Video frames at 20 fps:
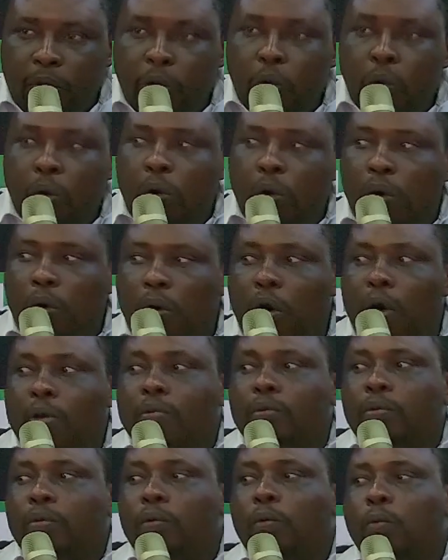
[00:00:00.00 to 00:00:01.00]
You will
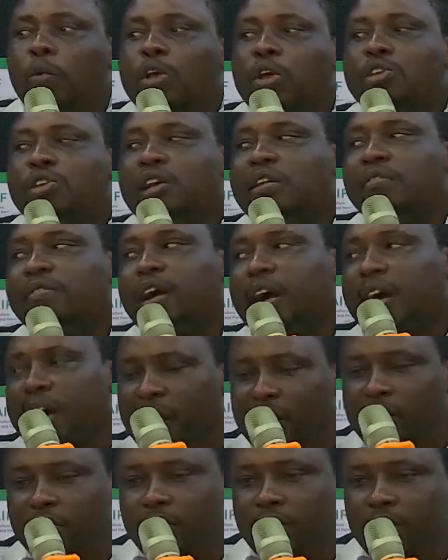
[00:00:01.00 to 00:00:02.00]
go to whichever
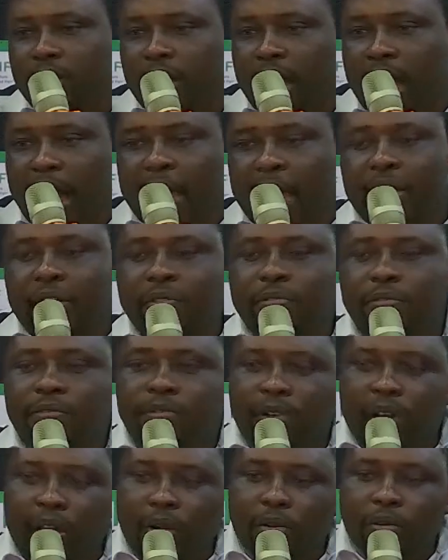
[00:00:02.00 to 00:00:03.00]
country and
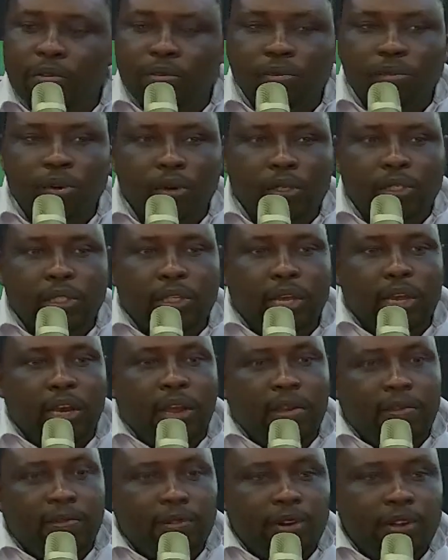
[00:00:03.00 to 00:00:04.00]
fail to notice
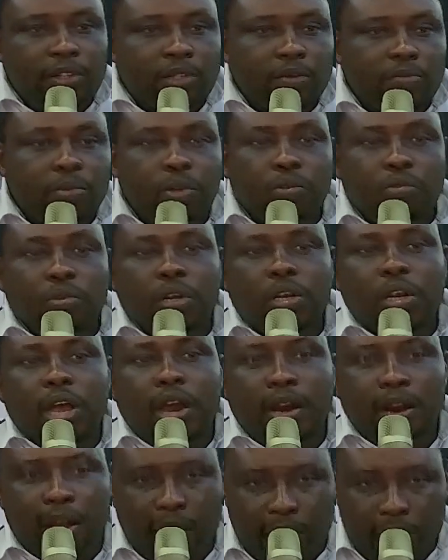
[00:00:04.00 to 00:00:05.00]
a difference between
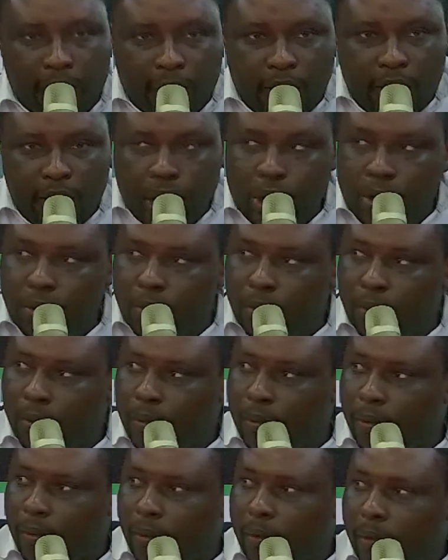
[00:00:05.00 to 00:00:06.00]
that country and you,
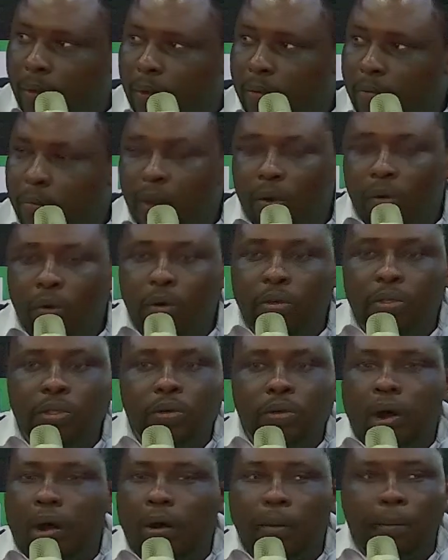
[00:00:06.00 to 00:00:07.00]

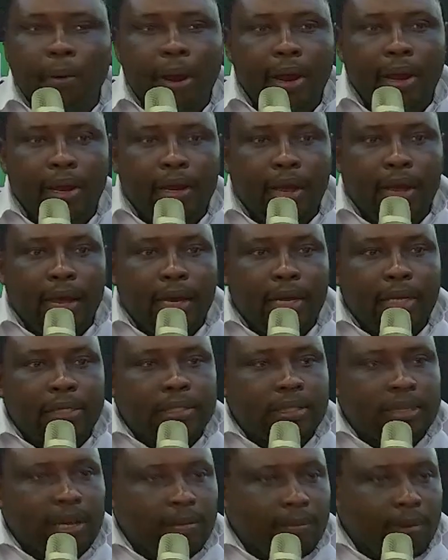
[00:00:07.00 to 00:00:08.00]
because you are operating at
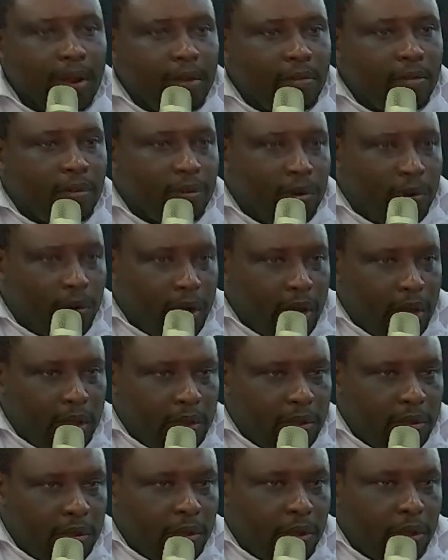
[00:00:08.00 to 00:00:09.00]
the same level of
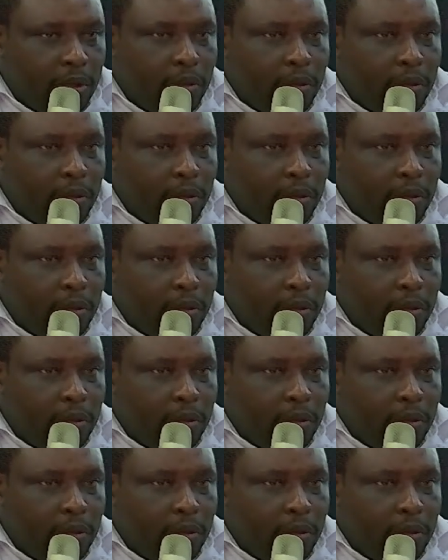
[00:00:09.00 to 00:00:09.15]
knowledge